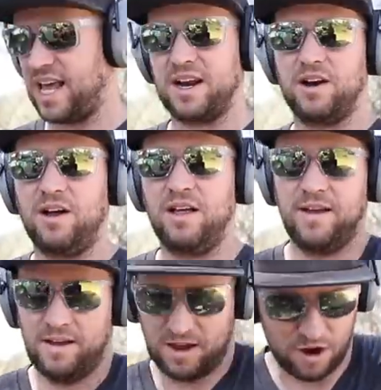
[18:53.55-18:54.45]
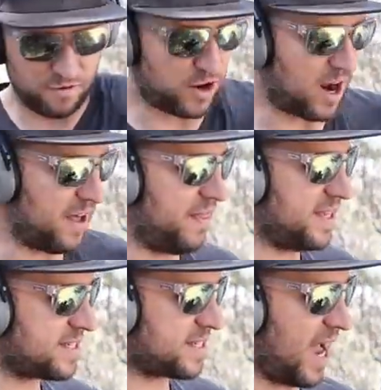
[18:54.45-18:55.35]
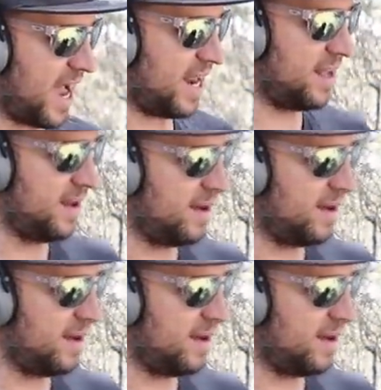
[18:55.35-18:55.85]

handle over on this side,